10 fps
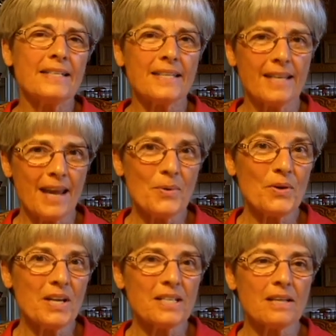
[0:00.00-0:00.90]
Today we're
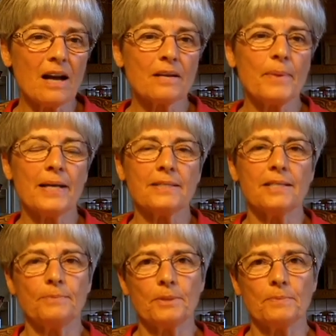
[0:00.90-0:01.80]
going to talk about
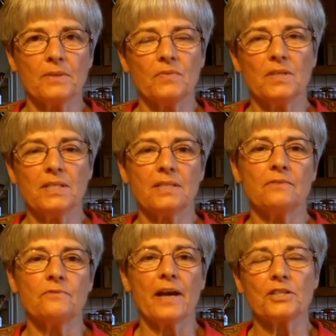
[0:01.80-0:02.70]
symptoms of yeast
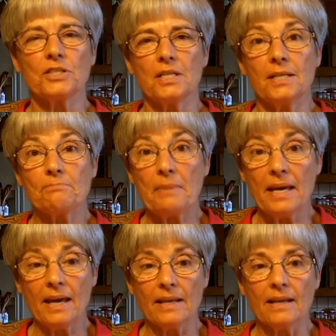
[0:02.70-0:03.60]
infection in
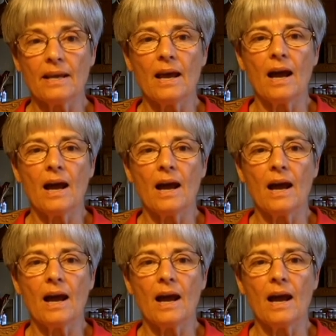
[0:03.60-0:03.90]
men.